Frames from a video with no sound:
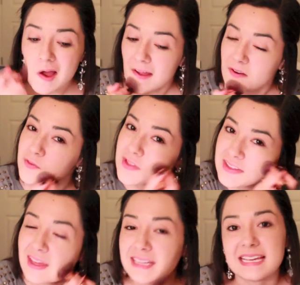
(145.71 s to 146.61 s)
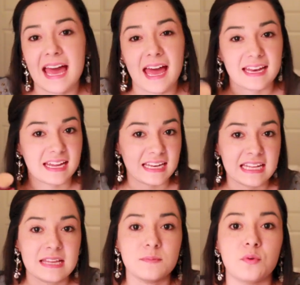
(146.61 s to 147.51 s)
I don't really like to add
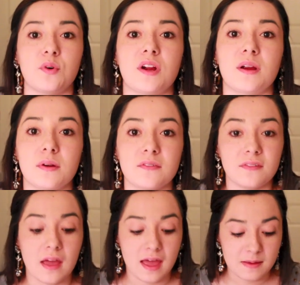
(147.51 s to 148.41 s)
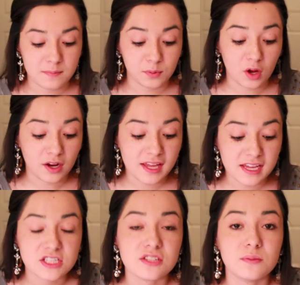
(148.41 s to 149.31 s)
any more
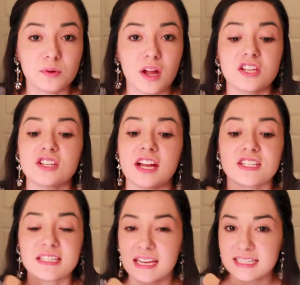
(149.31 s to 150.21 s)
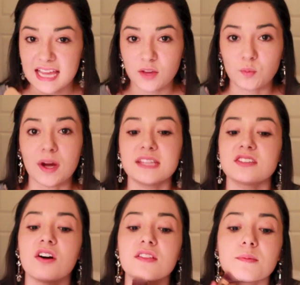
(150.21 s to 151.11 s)
product to the brush. I just kind of take what's
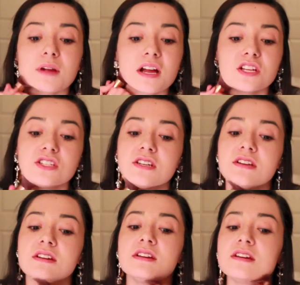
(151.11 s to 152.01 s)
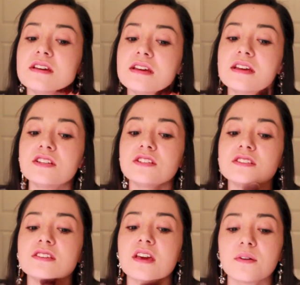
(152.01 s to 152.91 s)
on the brush and
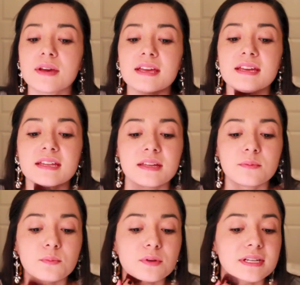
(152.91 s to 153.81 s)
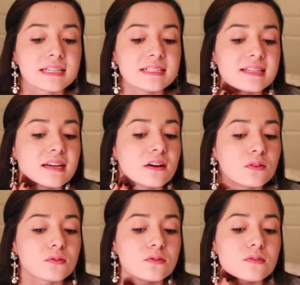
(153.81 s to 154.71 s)
just go in and bring it
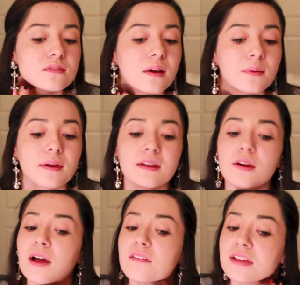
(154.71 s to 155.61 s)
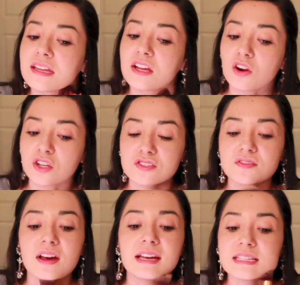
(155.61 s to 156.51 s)
down. That way I don't have any harsh
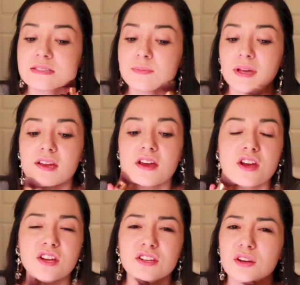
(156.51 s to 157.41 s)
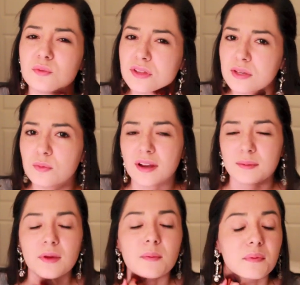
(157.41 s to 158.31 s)
lines, but you don't really
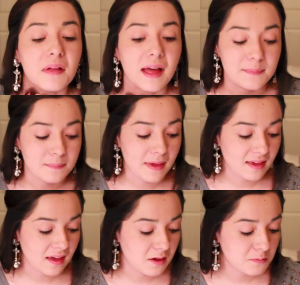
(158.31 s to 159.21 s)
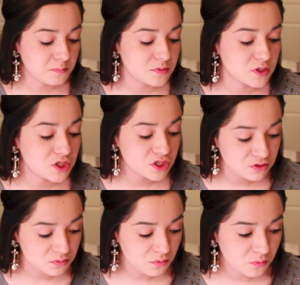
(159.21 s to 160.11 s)
want to apply makeup
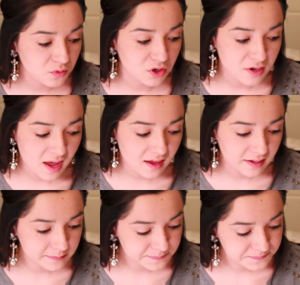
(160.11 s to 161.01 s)
to your neck.